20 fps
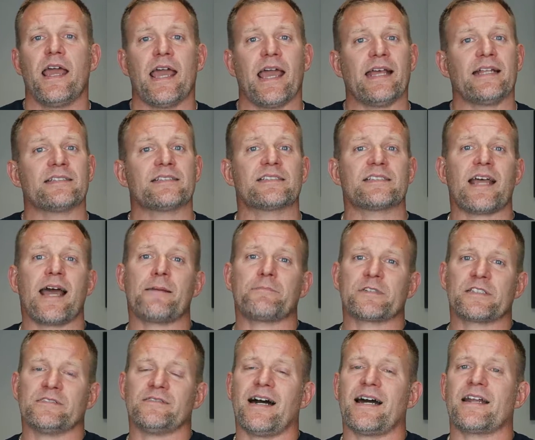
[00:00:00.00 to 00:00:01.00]
and
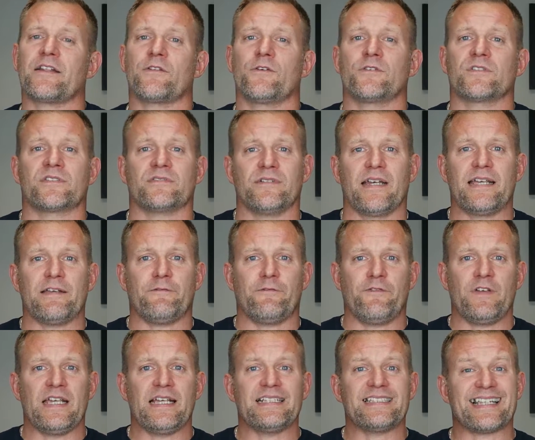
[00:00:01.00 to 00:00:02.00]
stops a lot of those late
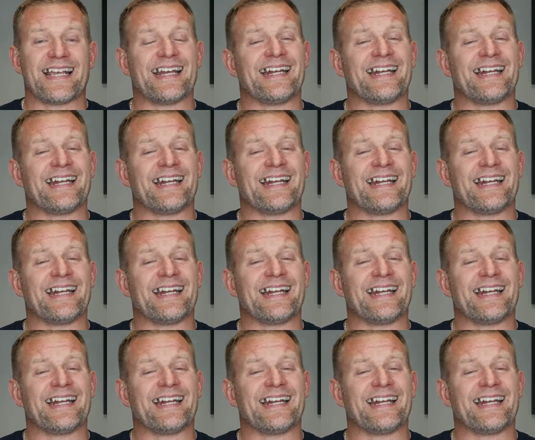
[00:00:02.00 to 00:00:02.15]
fees,